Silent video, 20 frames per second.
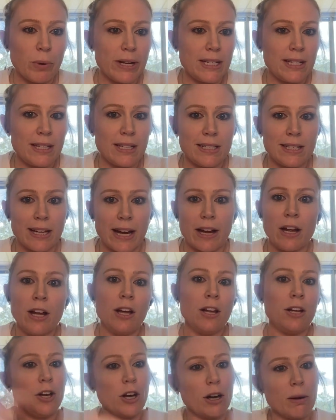voice that's like,
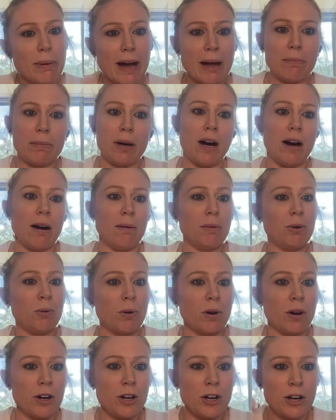you're a bad mom
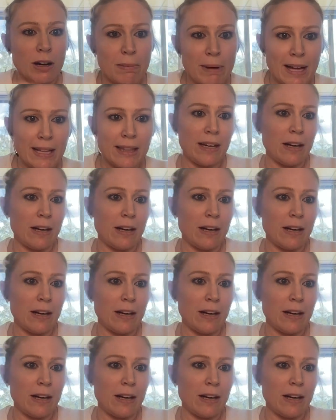or you're a bad